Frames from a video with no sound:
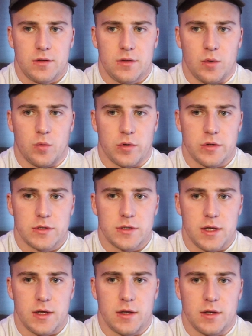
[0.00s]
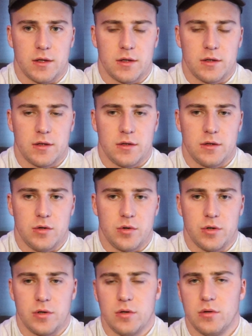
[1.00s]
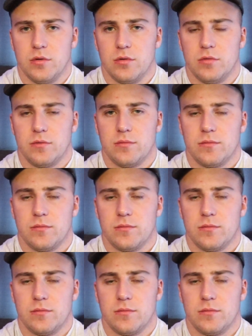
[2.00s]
the worst thing you can do